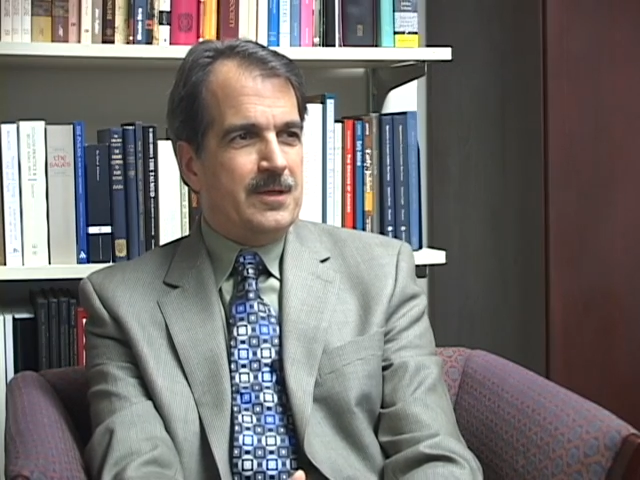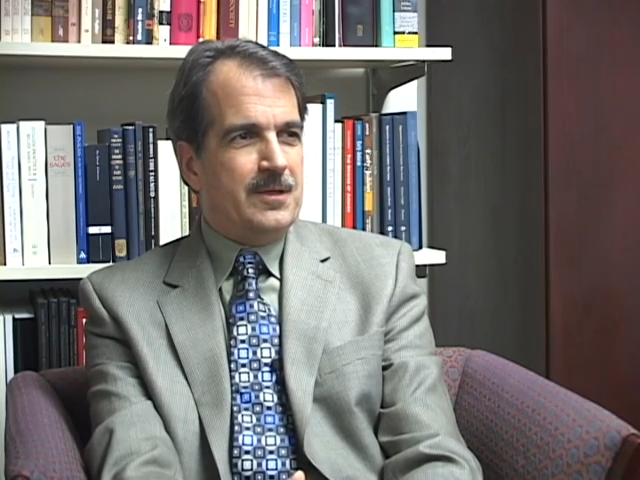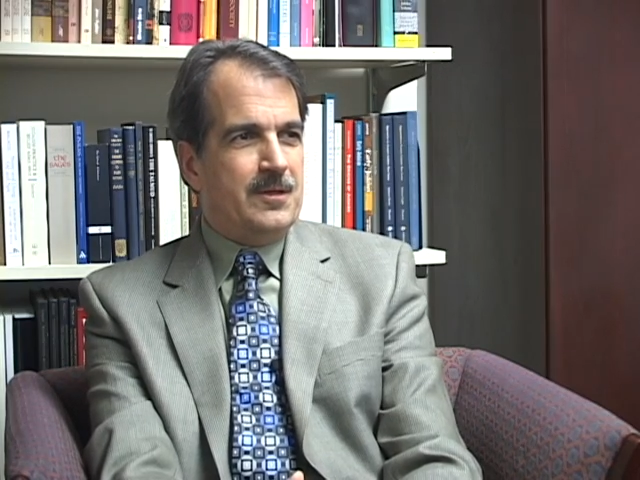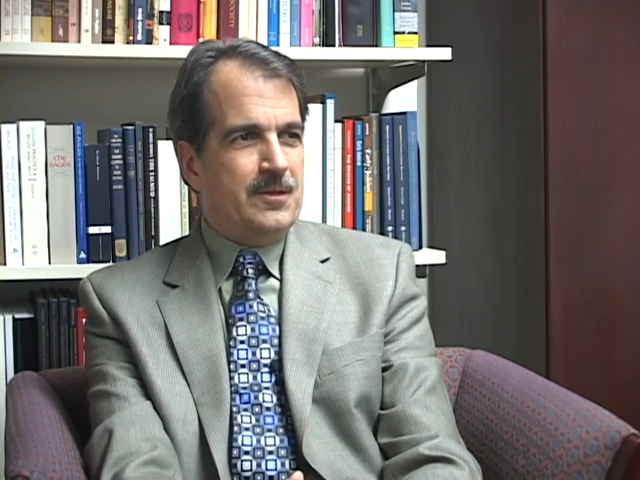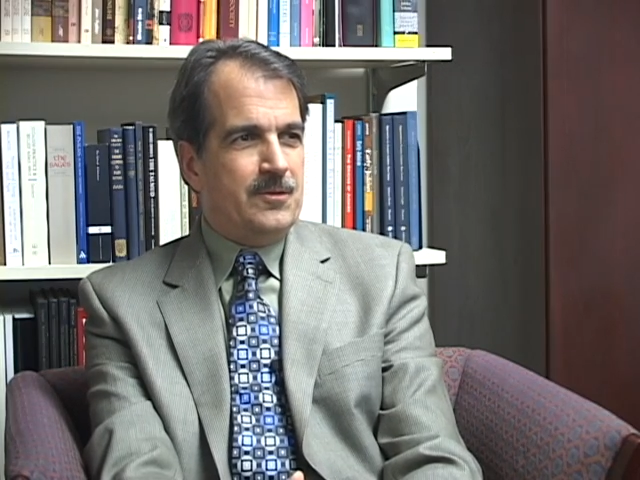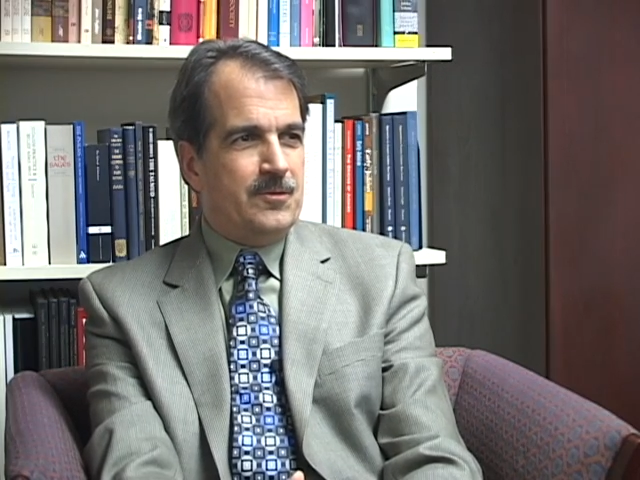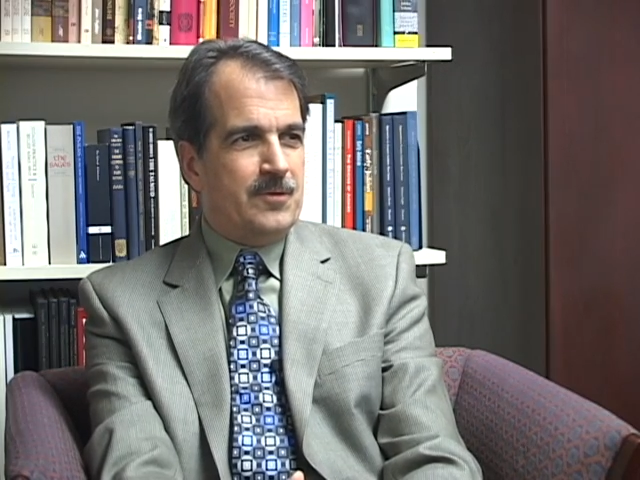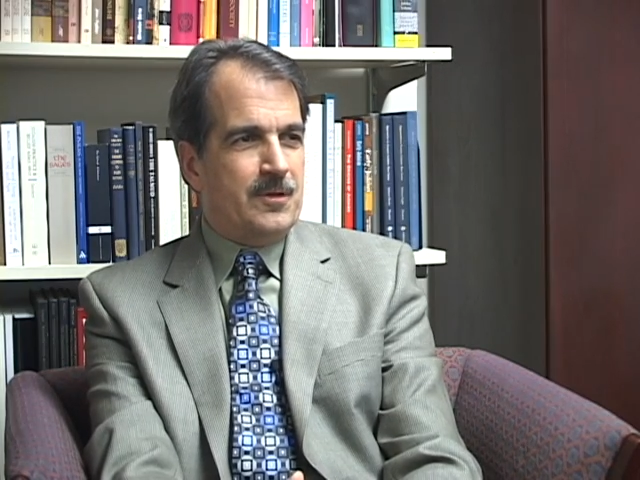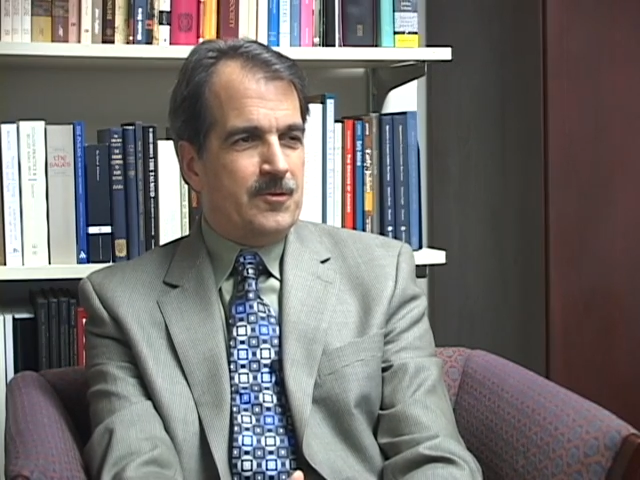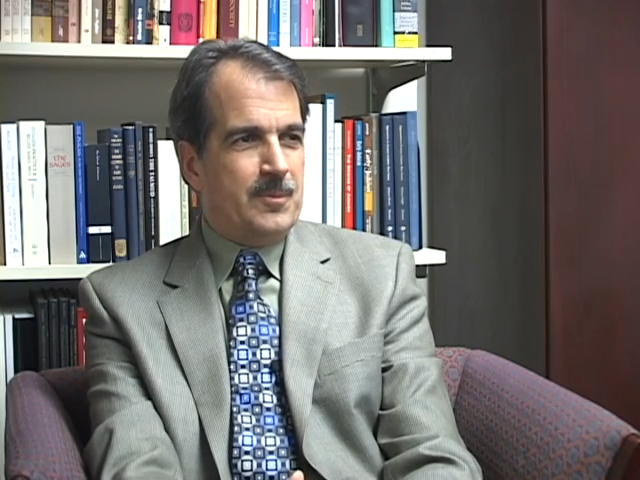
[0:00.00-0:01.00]
he's
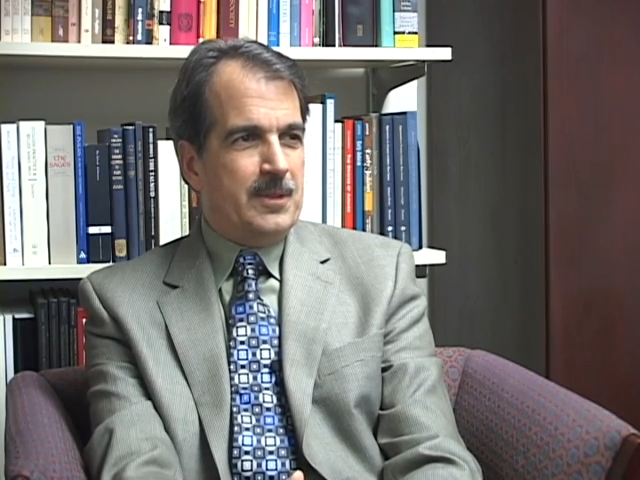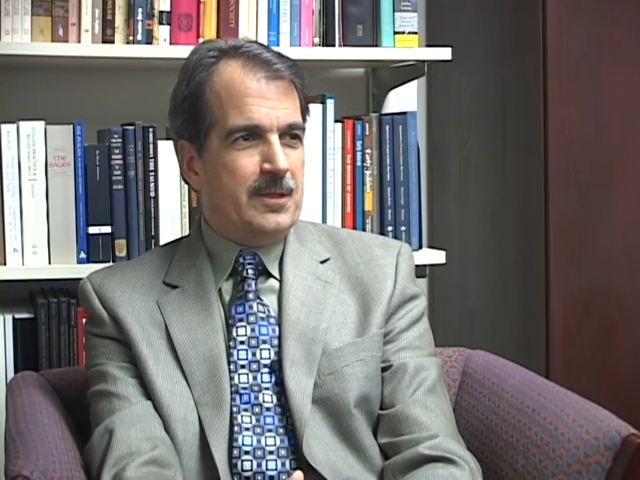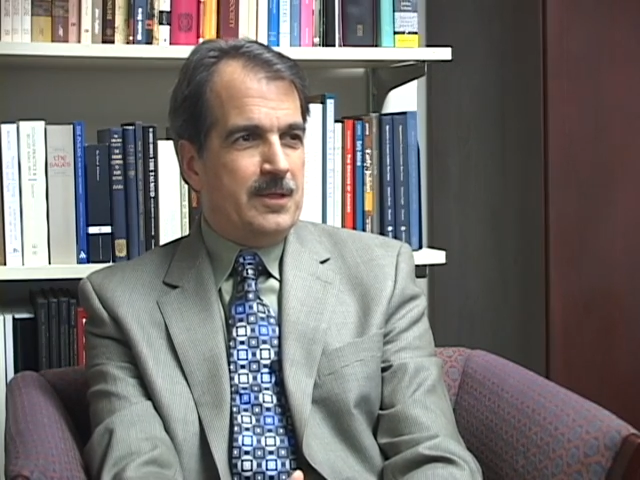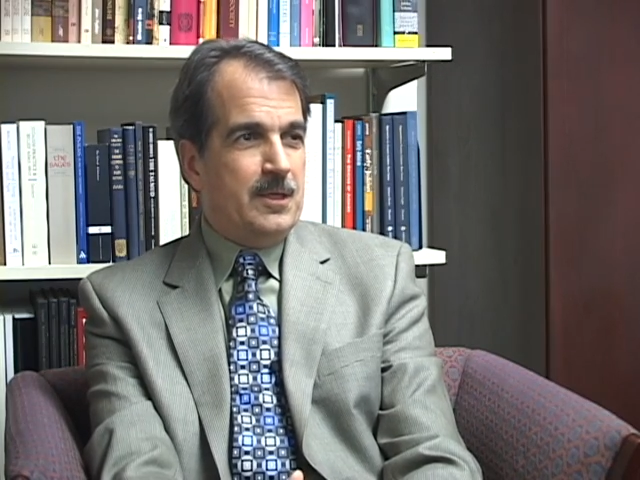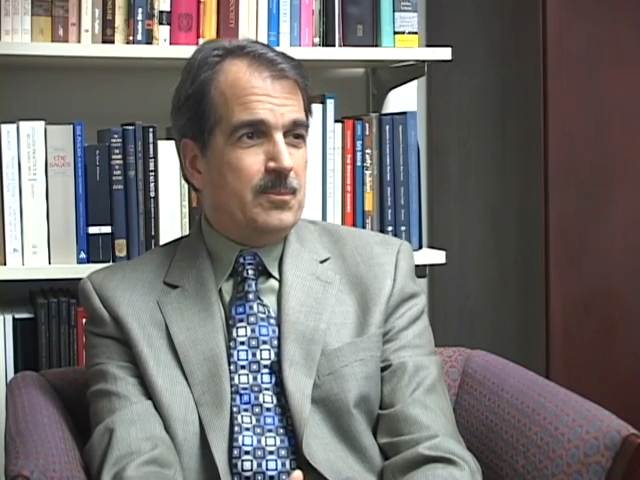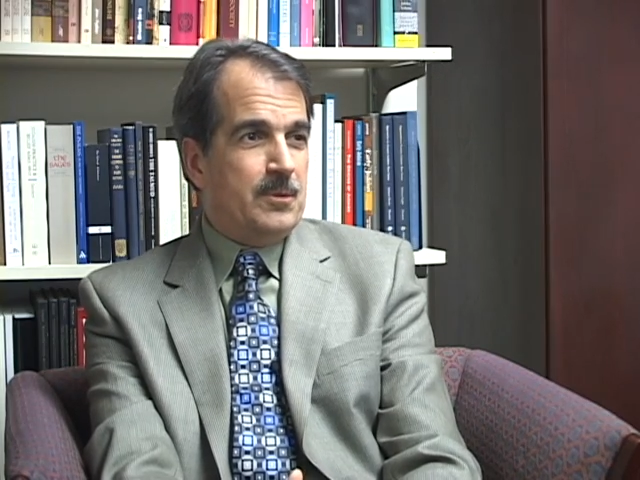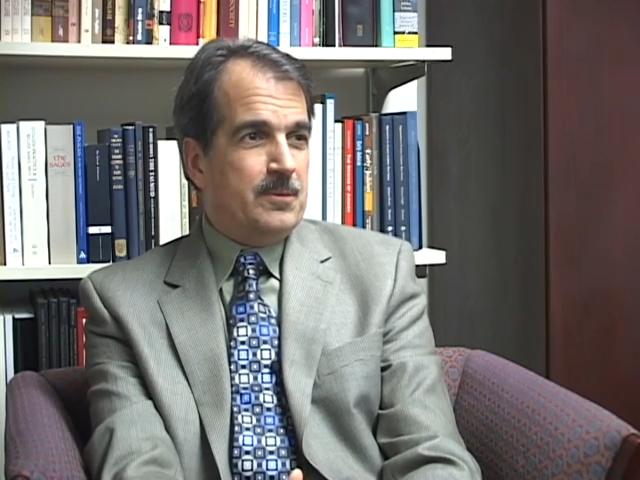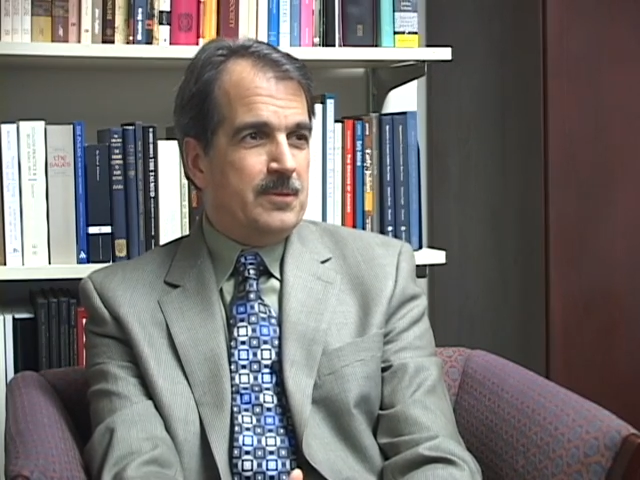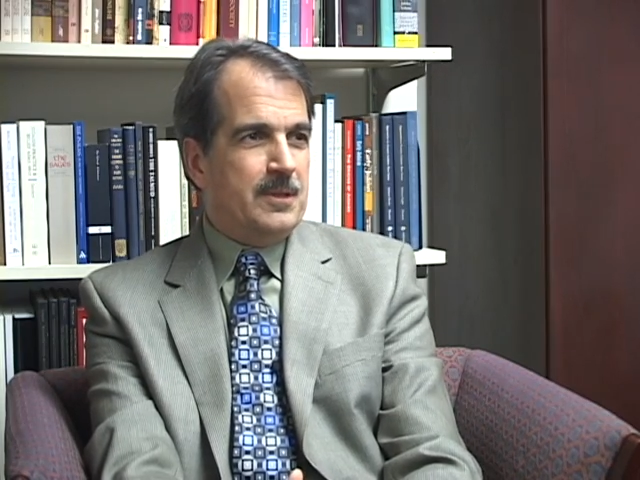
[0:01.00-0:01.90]
speaking Hebrew,